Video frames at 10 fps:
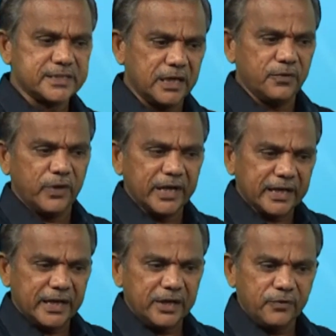we can
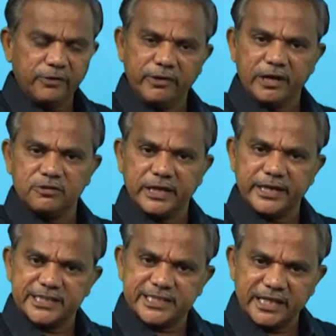understand very clearly when
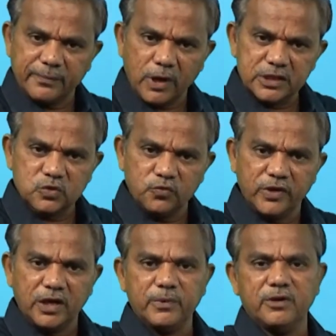we understand the
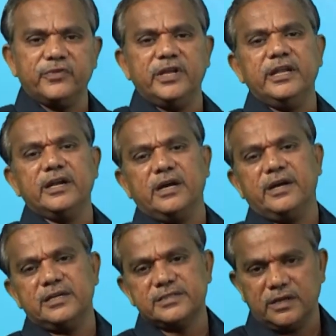monsoon phenomena of
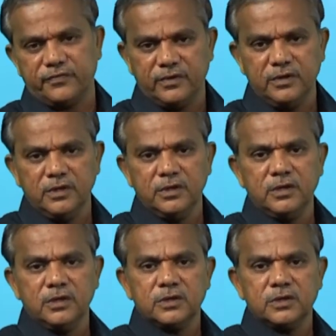the Indian country itself.